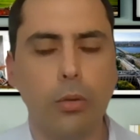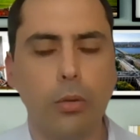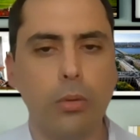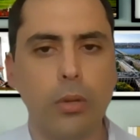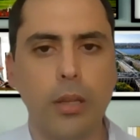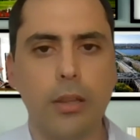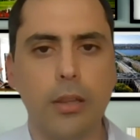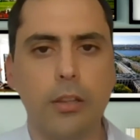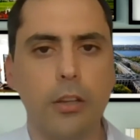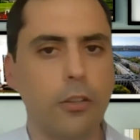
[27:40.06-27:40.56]

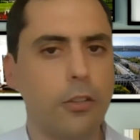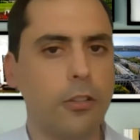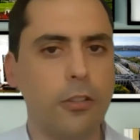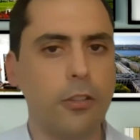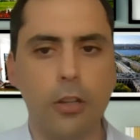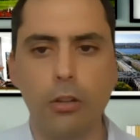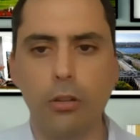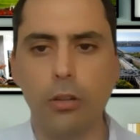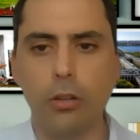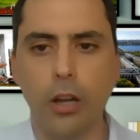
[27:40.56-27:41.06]
there's
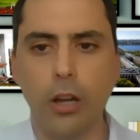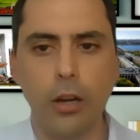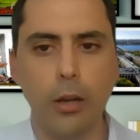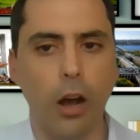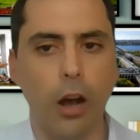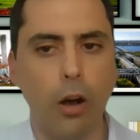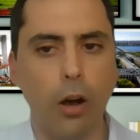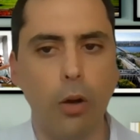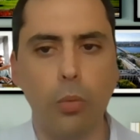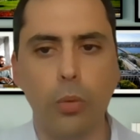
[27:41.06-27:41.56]
still going to
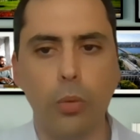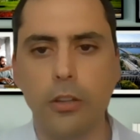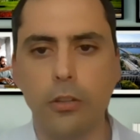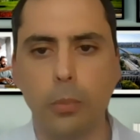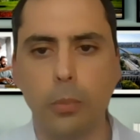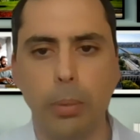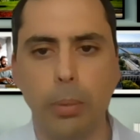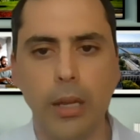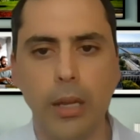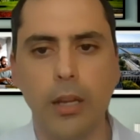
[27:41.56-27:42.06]
always
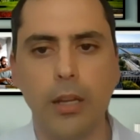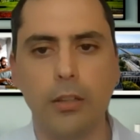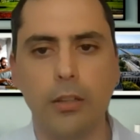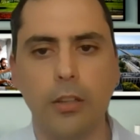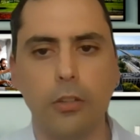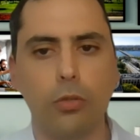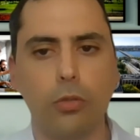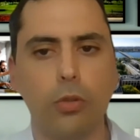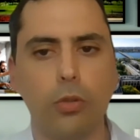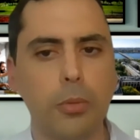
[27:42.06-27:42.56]
be
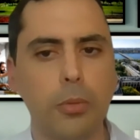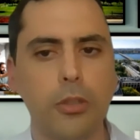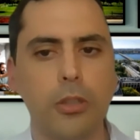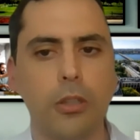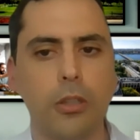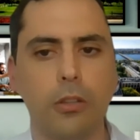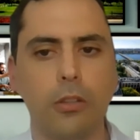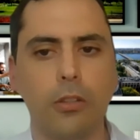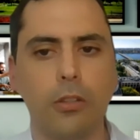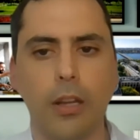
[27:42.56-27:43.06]

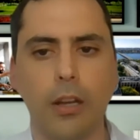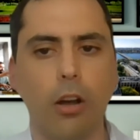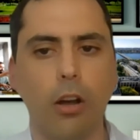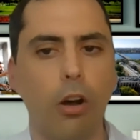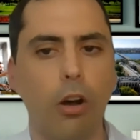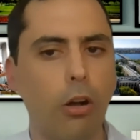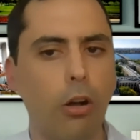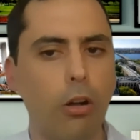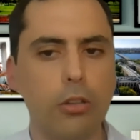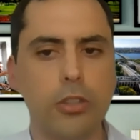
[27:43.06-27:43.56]
disruptions in
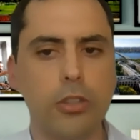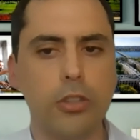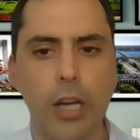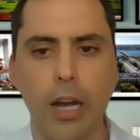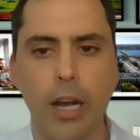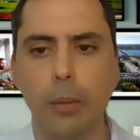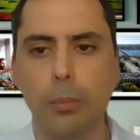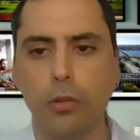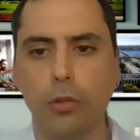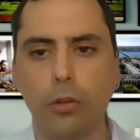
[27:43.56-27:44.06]
all
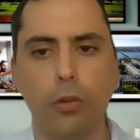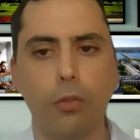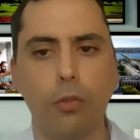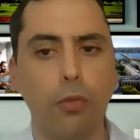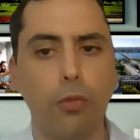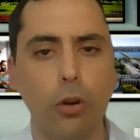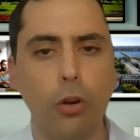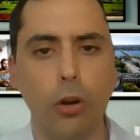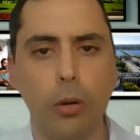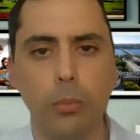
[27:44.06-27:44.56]
types or
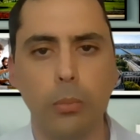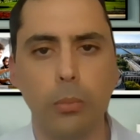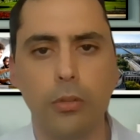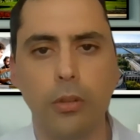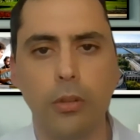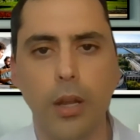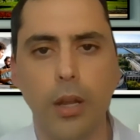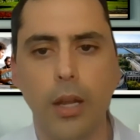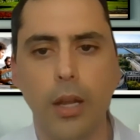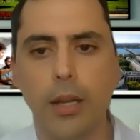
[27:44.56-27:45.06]
forms
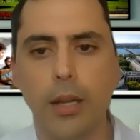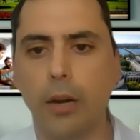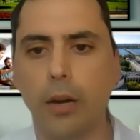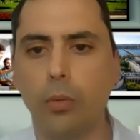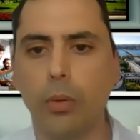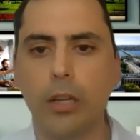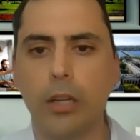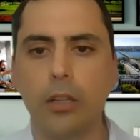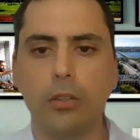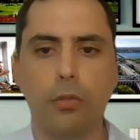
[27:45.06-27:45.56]
that
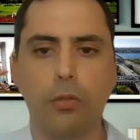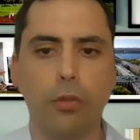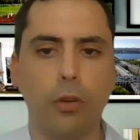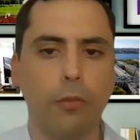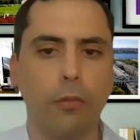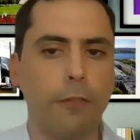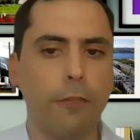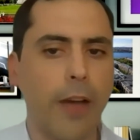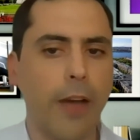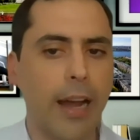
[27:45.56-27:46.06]
range
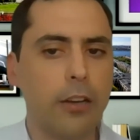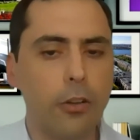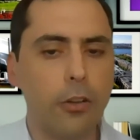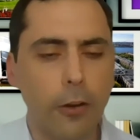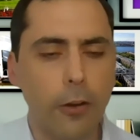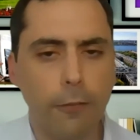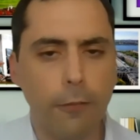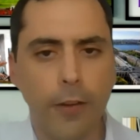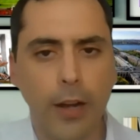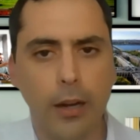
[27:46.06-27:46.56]
from
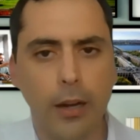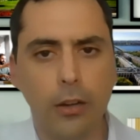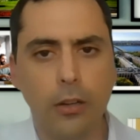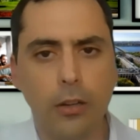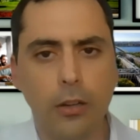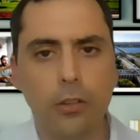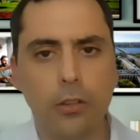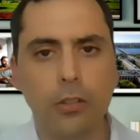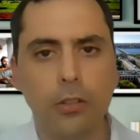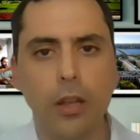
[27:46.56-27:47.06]
factory
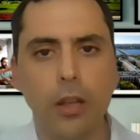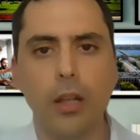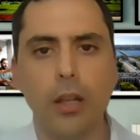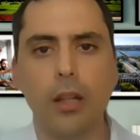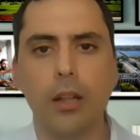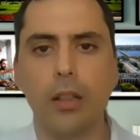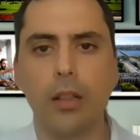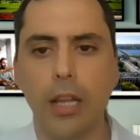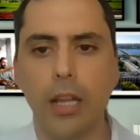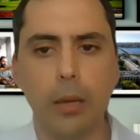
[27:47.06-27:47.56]
fires,
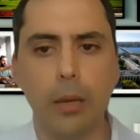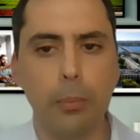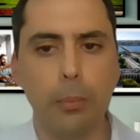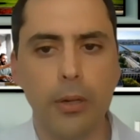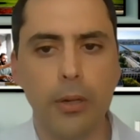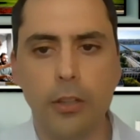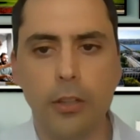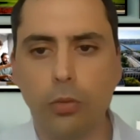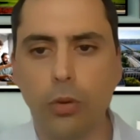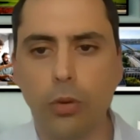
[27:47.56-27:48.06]
labor
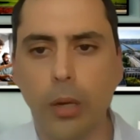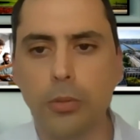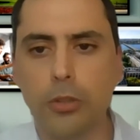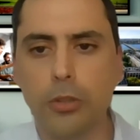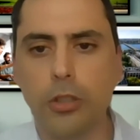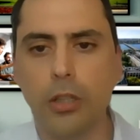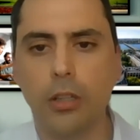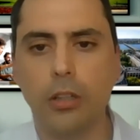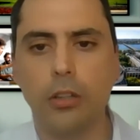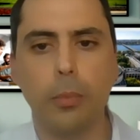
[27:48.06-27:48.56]

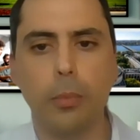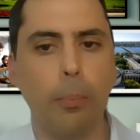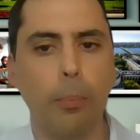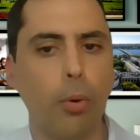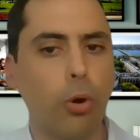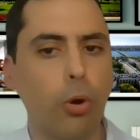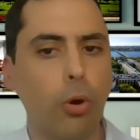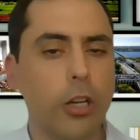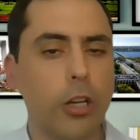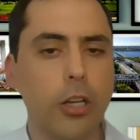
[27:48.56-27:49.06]
disruptions,
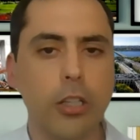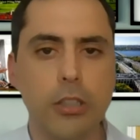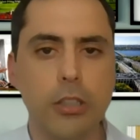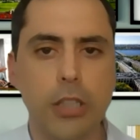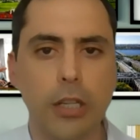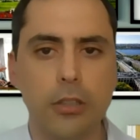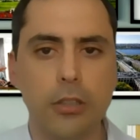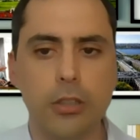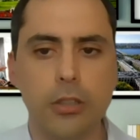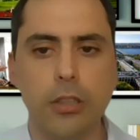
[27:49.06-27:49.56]
port
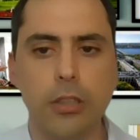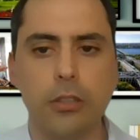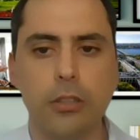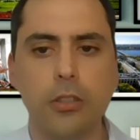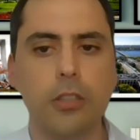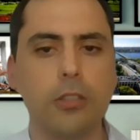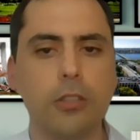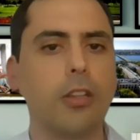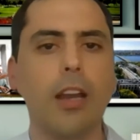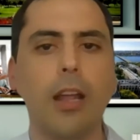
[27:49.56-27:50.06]
congestion,
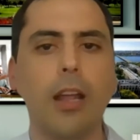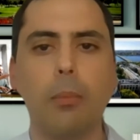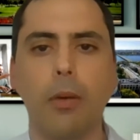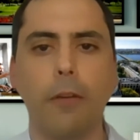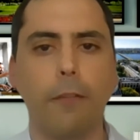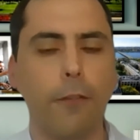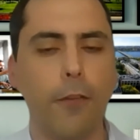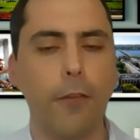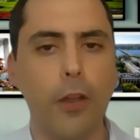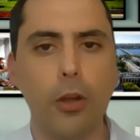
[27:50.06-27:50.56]
just to name a
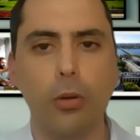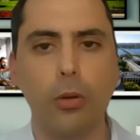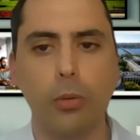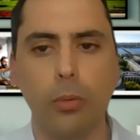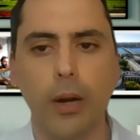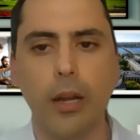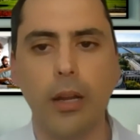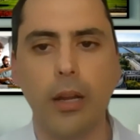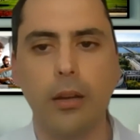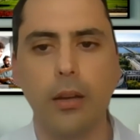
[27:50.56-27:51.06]
few,
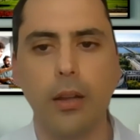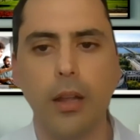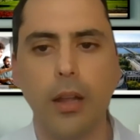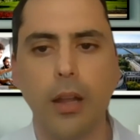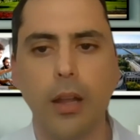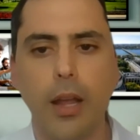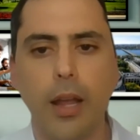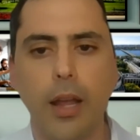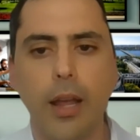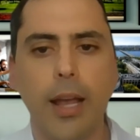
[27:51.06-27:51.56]
right?
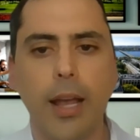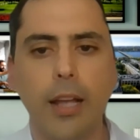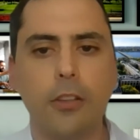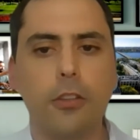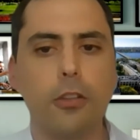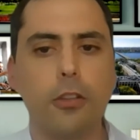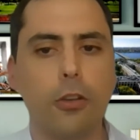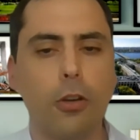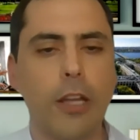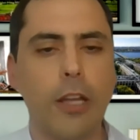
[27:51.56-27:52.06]
And
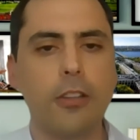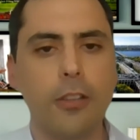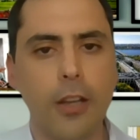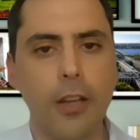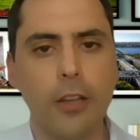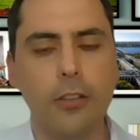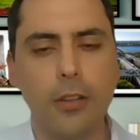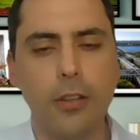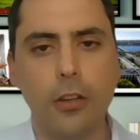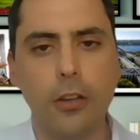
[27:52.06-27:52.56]
stress
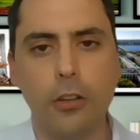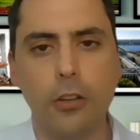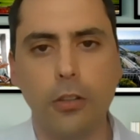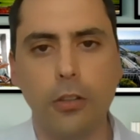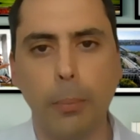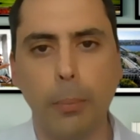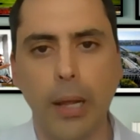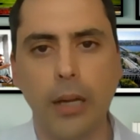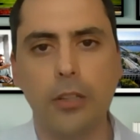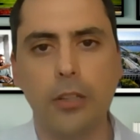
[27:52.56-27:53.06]
testing your
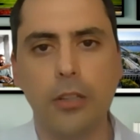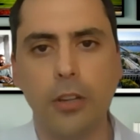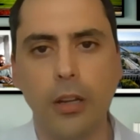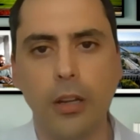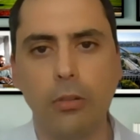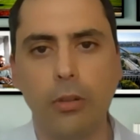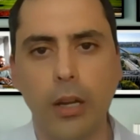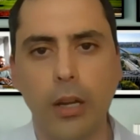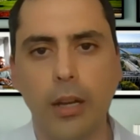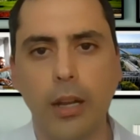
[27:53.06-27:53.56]
supply chain
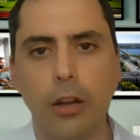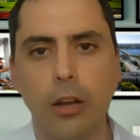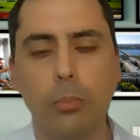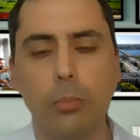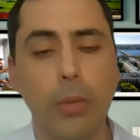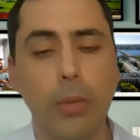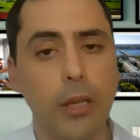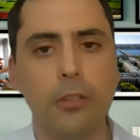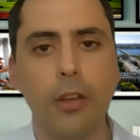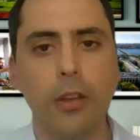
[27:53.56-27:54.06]
right now
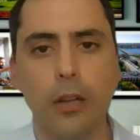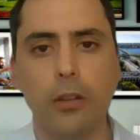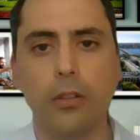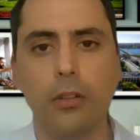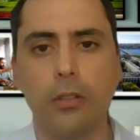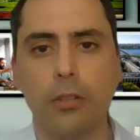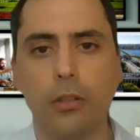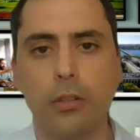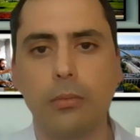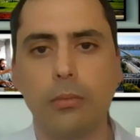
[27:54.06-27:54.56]
makes sense.